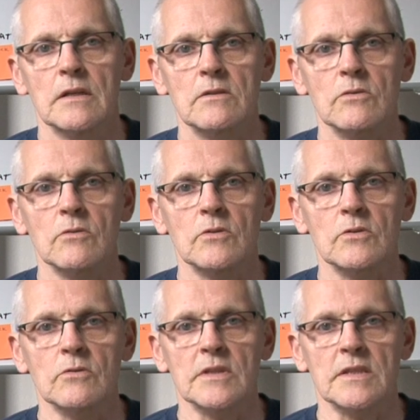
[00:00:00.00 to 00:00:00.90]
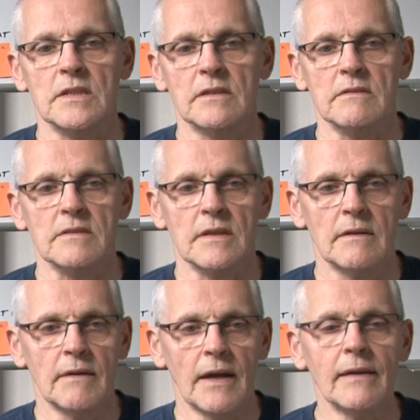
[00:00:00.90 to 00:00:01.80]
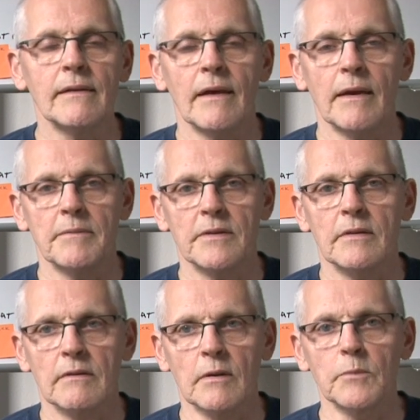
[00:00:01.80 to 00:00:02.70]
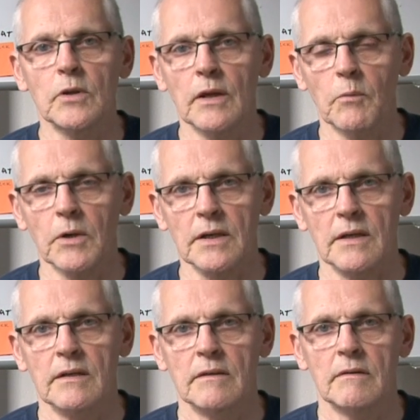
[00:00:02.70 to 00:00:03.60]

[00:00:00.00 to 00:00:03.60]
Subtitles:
So it's in-depth community work